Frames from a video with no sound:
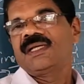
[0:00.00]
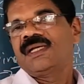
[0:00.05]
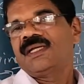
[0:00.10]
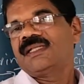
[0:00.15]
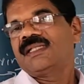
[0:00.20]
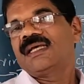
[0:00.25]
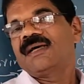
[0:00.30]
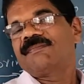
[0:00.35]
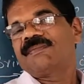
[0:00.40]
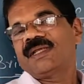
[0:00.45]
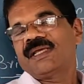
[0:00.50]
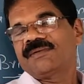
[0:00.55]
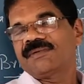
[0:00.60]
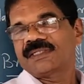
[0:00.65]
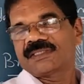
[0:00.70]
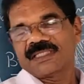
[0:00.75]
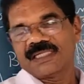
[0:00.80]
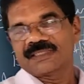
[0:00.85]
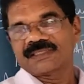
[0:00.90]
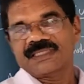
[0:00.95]
In the
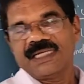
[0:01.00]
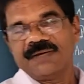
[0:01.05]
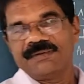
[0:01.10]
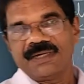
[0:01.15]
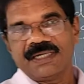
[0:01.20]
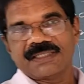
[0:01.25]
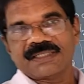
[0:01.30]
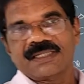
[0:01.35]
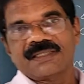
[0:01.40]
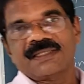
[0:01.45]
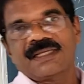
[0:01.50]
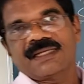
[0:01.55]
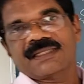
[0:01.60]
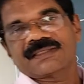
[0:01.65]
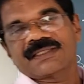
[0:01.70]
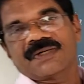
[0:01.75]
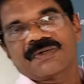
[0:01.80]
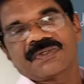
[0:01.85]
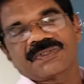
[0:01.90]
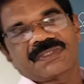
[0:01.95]
previous examination, there is
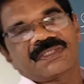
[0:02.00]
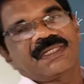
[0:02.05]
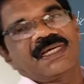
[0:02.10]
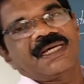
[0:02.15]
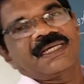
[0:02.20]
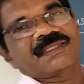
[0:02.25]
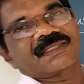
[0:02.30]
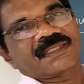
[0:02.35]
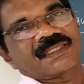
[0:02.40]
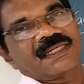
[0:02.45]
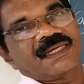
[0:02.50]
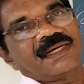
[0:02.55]
a question asked: